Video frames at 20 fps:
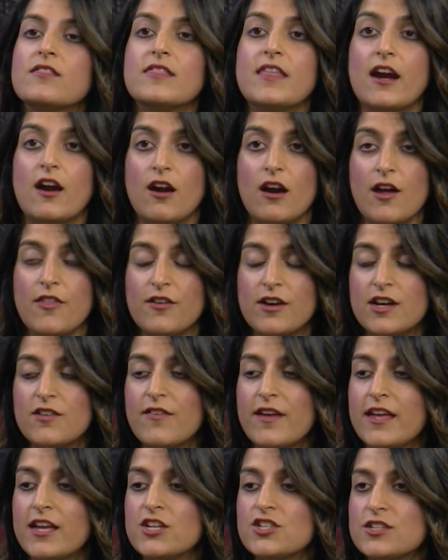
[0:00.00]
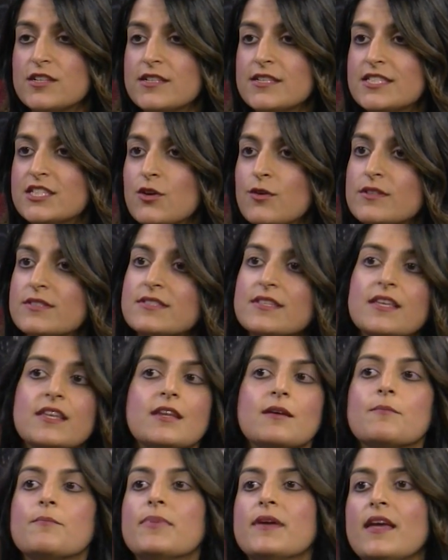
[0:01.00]
There are other advantages. So it's
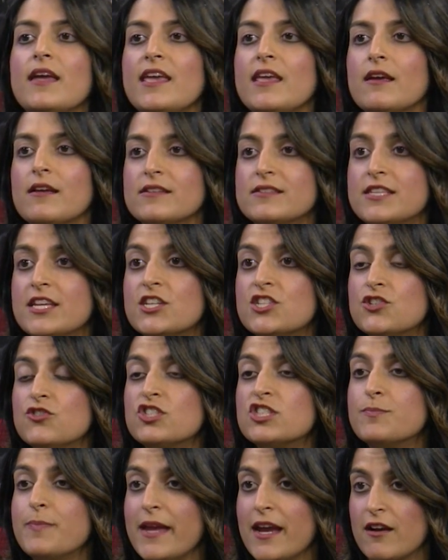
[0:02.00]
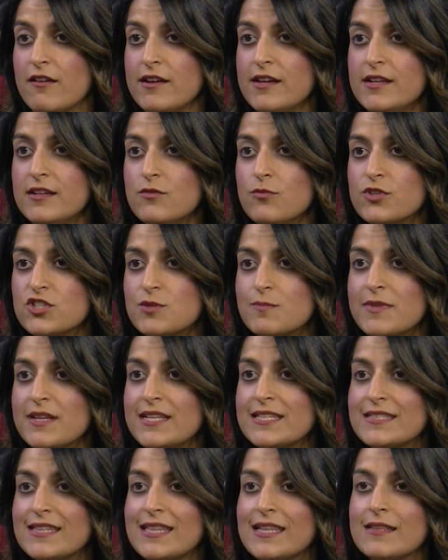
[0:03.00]
going to be tissue sparing, which means that